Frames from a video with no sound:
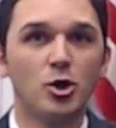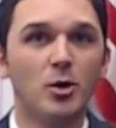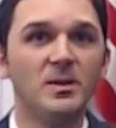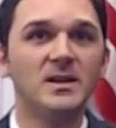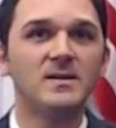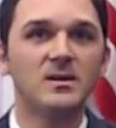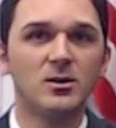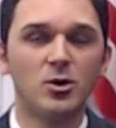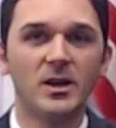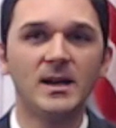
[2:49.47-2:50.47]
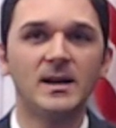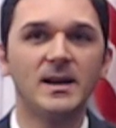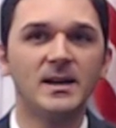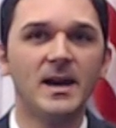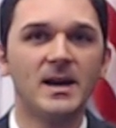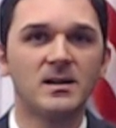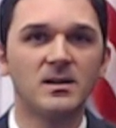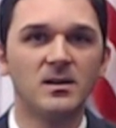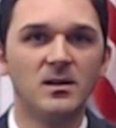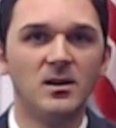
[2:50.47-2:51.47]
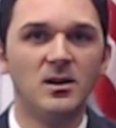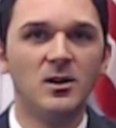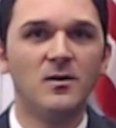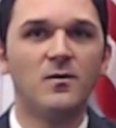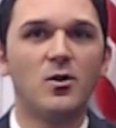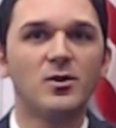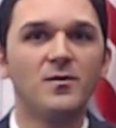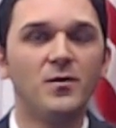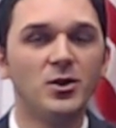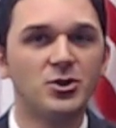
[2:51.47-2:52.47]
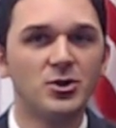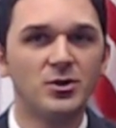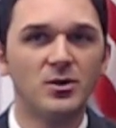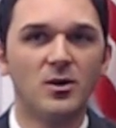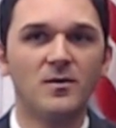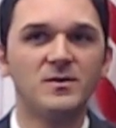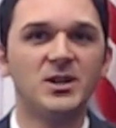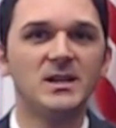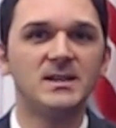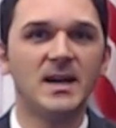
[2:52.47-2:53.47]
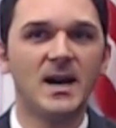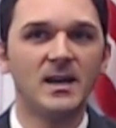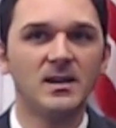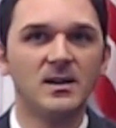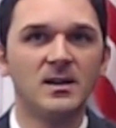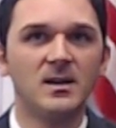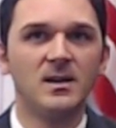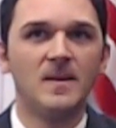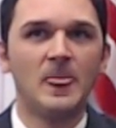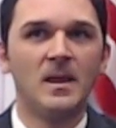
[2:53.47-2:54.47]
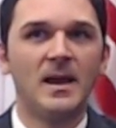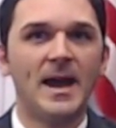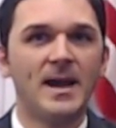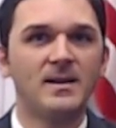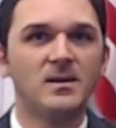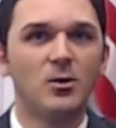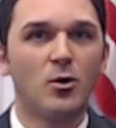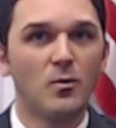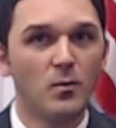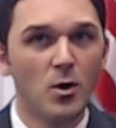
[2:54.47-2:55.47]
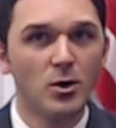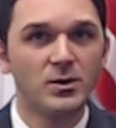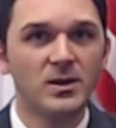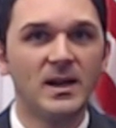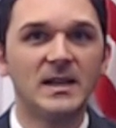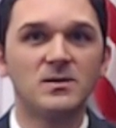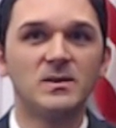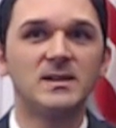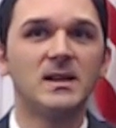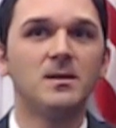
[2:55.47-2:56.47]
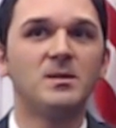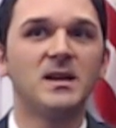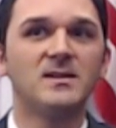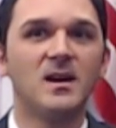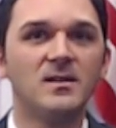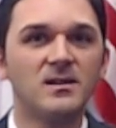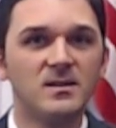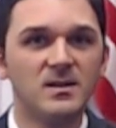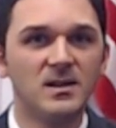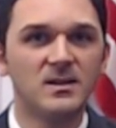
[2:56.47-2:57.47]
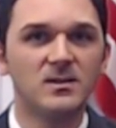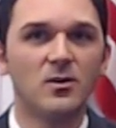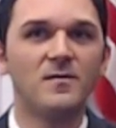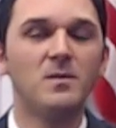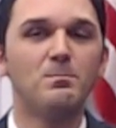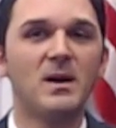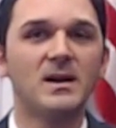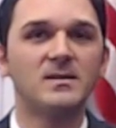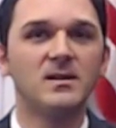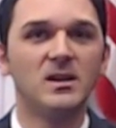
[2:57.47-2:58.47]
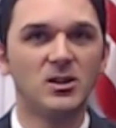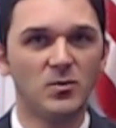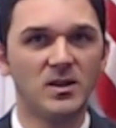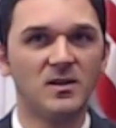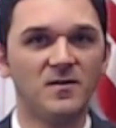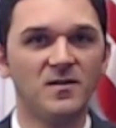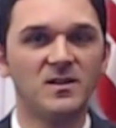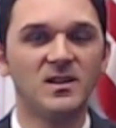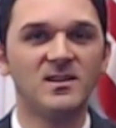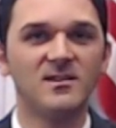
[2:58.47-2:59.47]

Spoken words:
Commit, connect, and care for the future of JCI and our world as we celebrate 100 years of impact in 2015.